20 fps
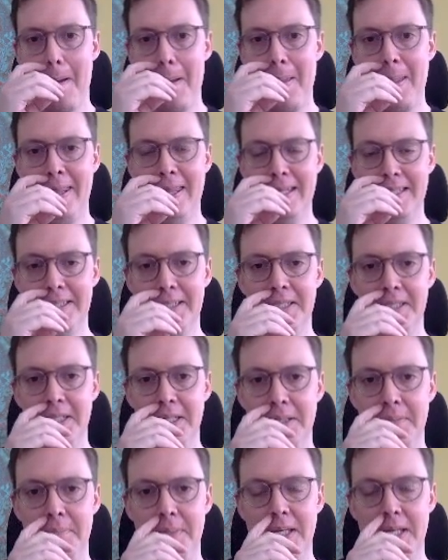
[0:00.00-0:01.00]
This is going
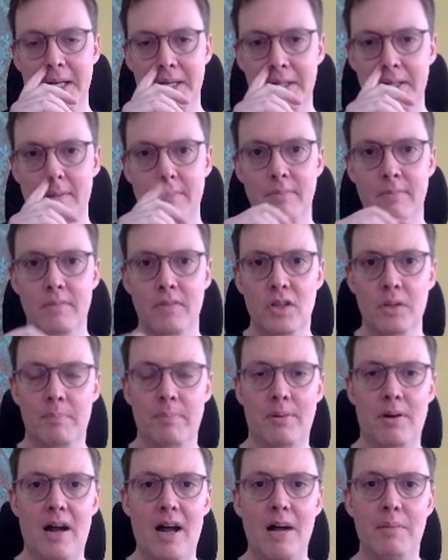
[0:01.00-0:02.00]
to become the
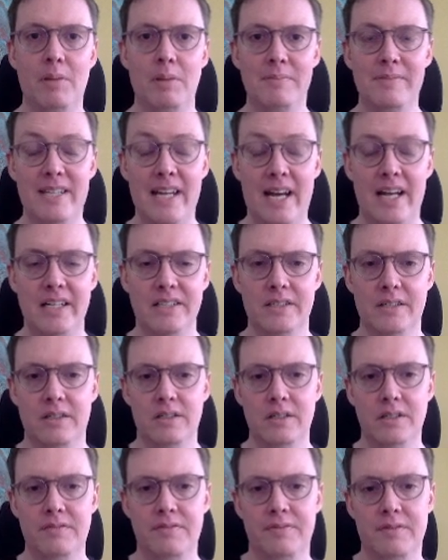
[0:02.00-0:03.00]
problem
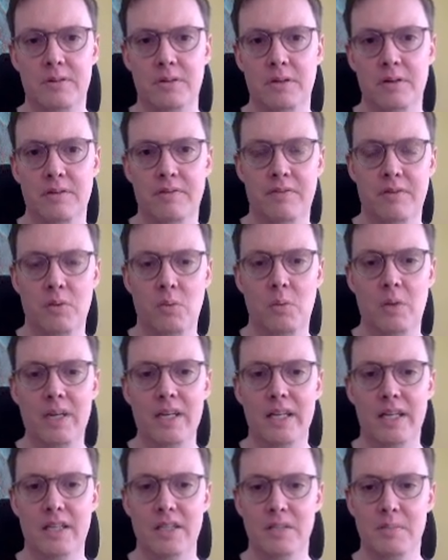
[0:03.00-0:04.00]
tactically for white
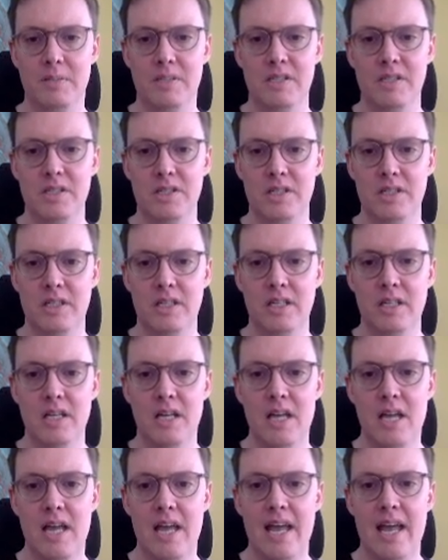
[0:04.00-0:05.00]
in this position.
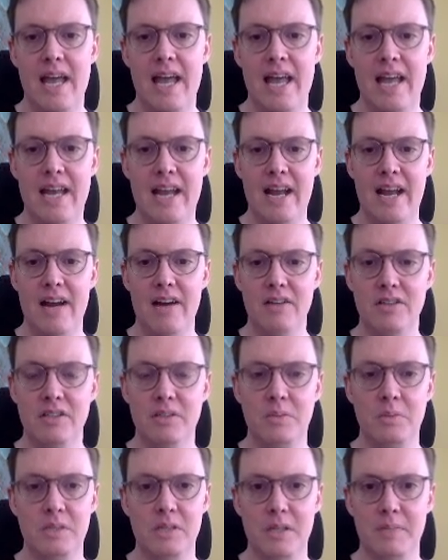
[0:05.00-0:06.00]
And Harrison
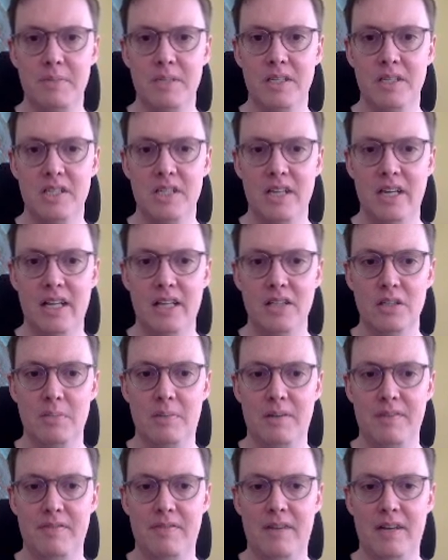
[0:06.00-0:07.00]
was up to the challenge
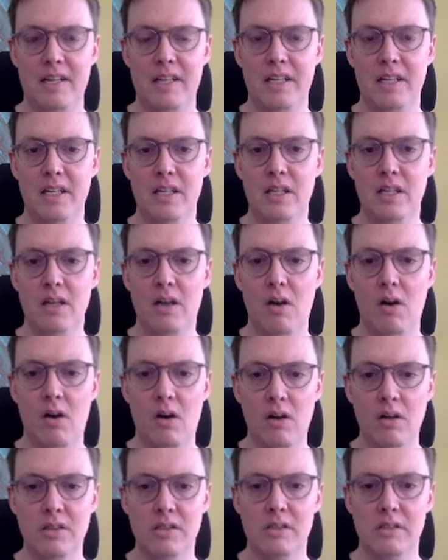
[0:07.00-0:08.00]
by finding the
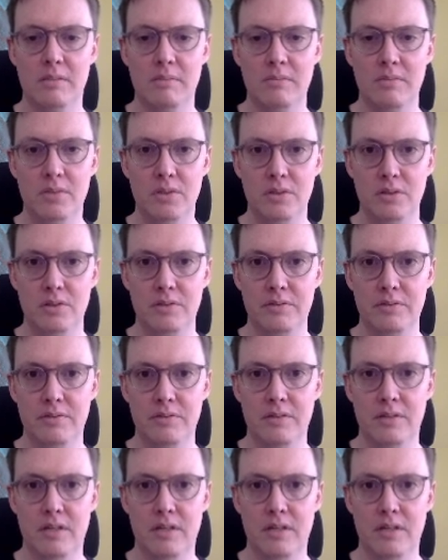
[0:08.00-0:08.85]
awesome move,